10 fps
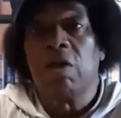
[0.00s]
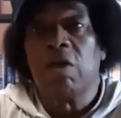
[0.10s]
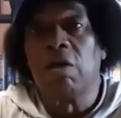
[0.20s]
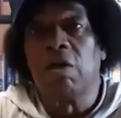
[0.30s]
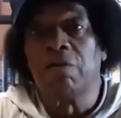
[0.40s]

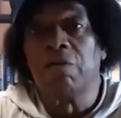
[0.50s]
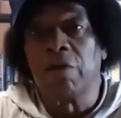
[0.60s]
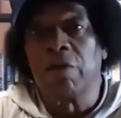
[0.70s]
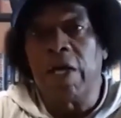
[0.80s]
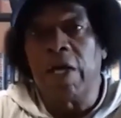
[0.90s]
of
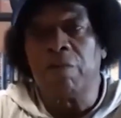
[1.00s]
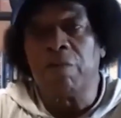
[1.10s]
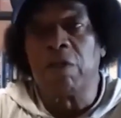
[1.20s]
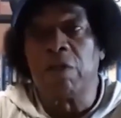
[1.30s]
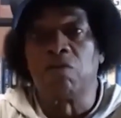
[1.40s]
your life
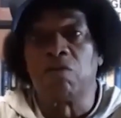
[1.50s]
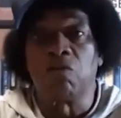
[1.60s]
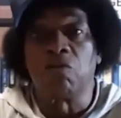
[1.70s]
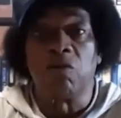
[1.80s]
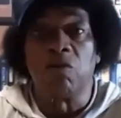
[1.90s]
in
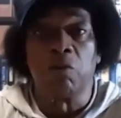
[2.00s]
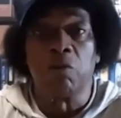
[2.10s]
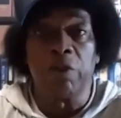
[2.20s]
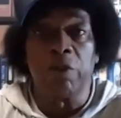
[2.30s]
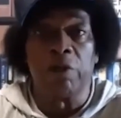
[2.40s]
interchanging
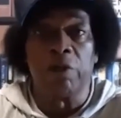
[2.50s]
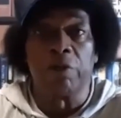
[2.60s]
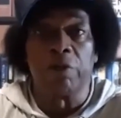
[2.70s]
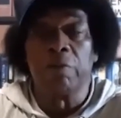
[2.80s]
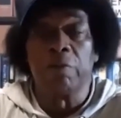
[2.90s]
with other